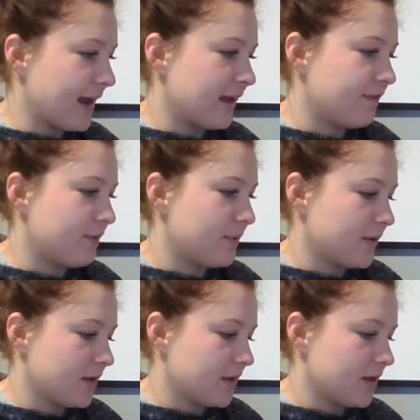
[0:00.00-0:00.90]
back of the
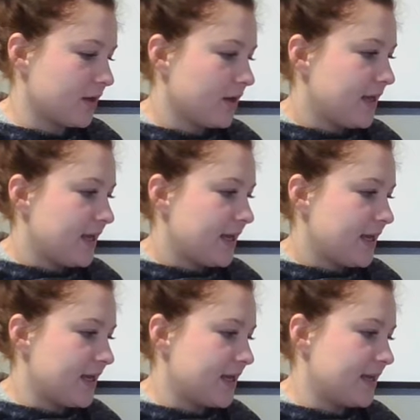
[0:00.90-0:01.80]
book
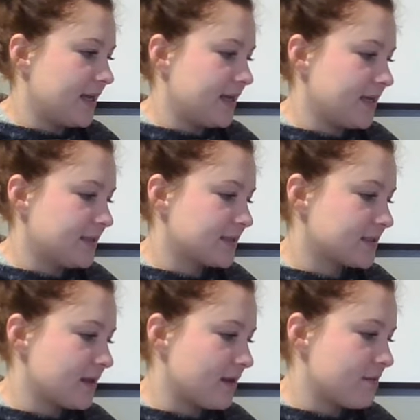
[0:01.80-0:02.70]
is
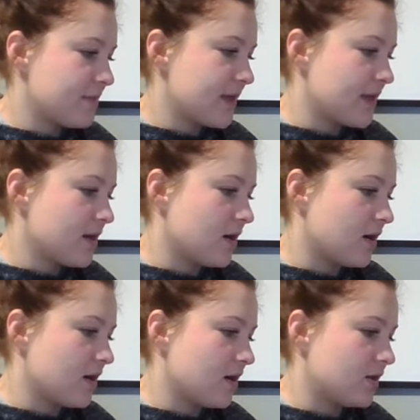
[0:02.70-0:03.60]
something
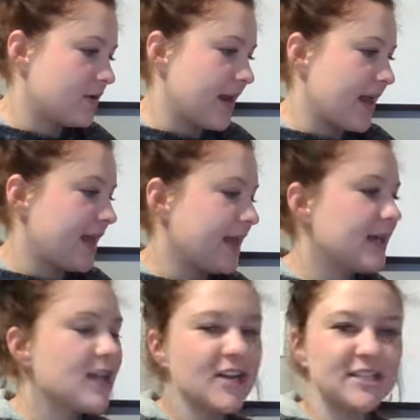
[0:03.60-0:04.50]
called a
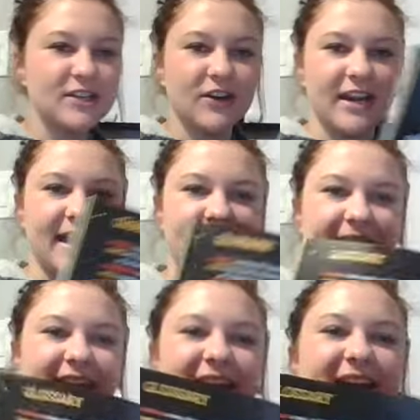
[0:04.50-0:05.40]
glossary.
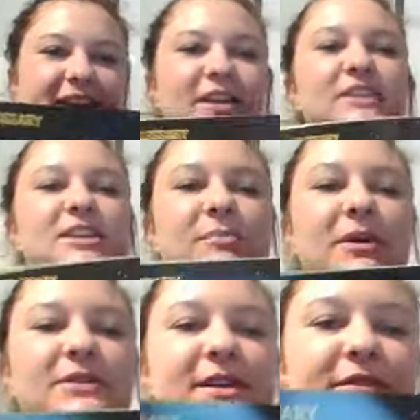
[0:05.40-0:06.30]
So
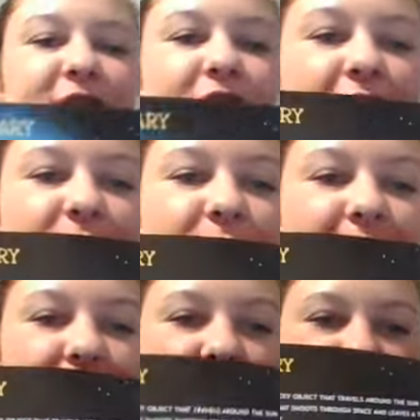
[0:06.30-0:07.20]
most of you know what
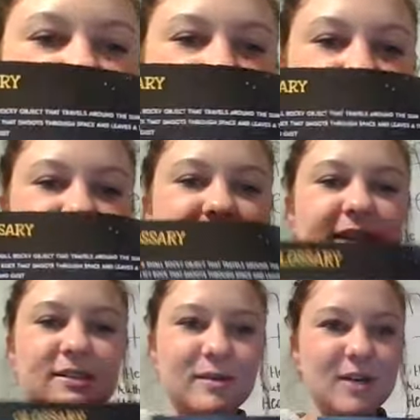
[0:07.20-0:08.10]
a glossary is
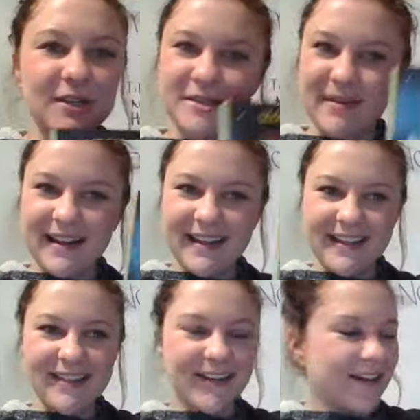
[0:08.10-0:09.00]
because we talked about it
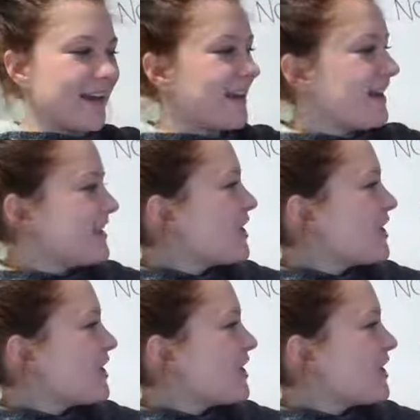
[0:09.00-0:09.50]
a lot.